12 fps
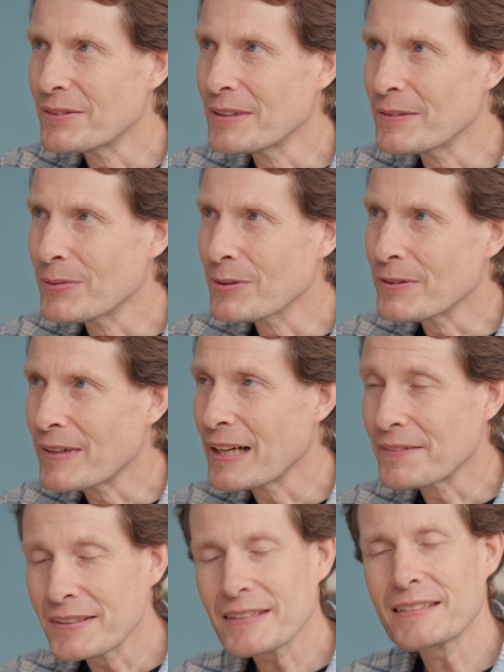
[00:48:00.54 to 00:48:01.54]
3, 4,
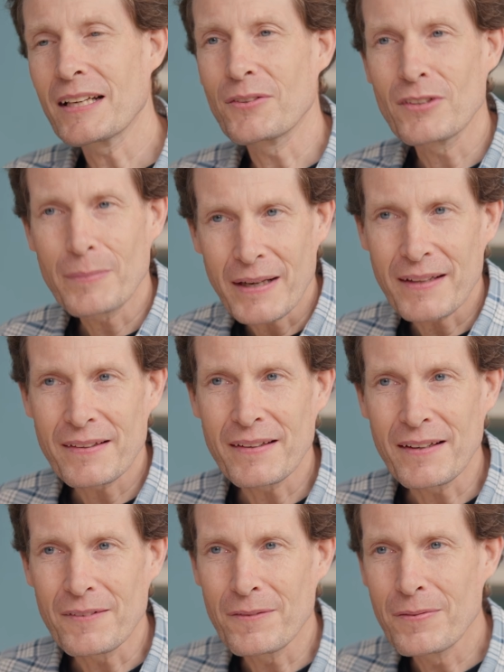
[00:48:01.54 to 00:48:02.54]
5, 6 outdoor baths
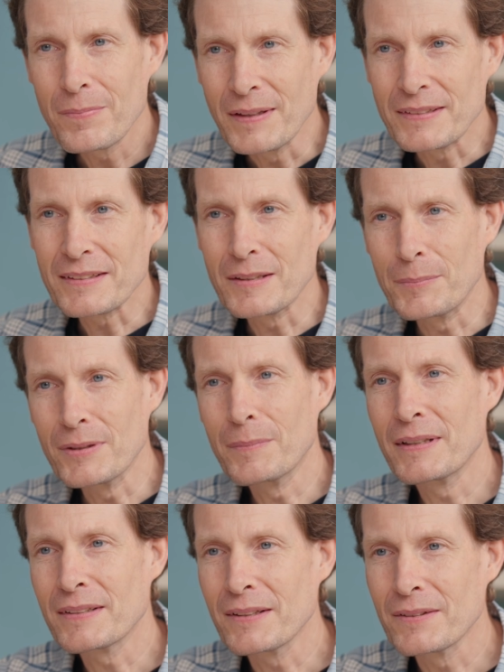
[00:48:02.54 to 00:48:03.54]
that I've basically built
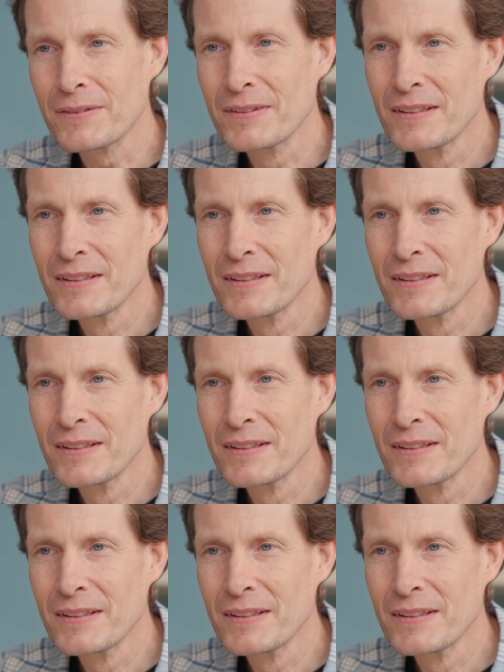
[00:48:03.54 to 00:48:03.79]
myself.